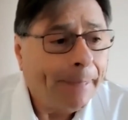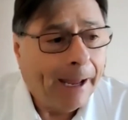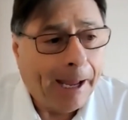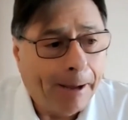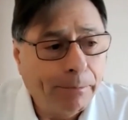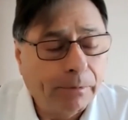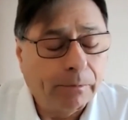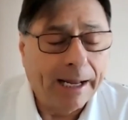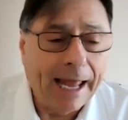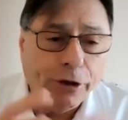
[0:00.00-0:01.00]

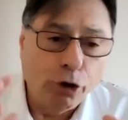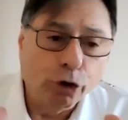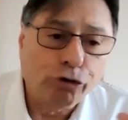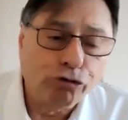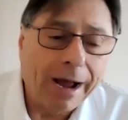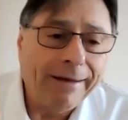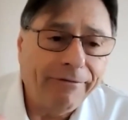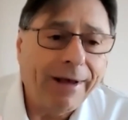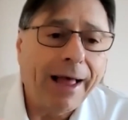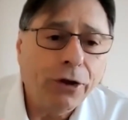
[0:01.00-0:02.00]
Again, you'll drive
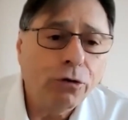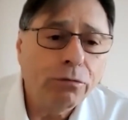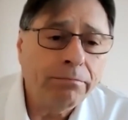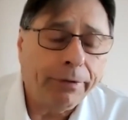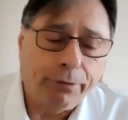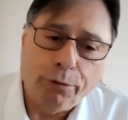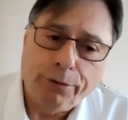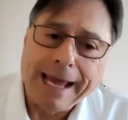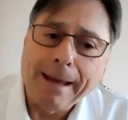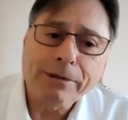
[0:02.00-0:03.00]
volume through
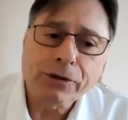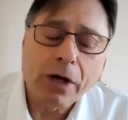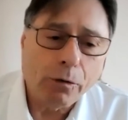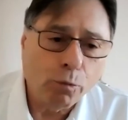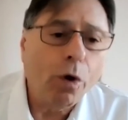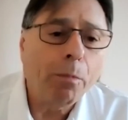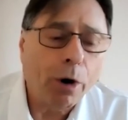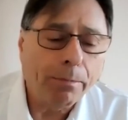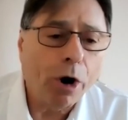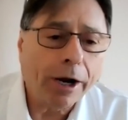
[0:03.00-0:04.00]
the Amazon and
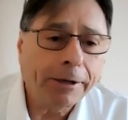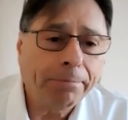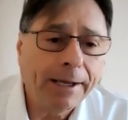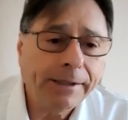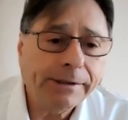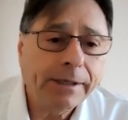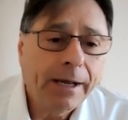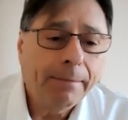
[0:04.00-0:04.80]
Walmart marketplace,